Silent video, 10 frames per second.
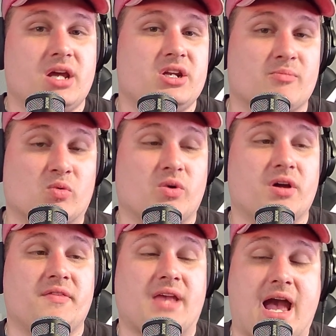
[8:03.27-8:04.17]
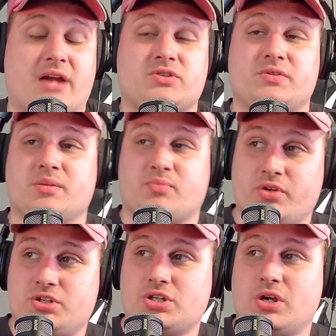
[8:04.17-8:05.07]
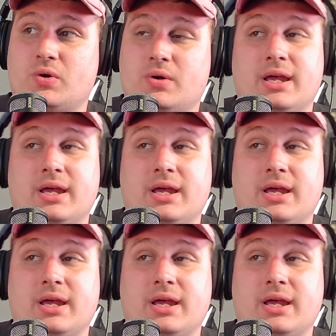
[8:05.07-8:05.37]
Number 1, the actor in the pre-show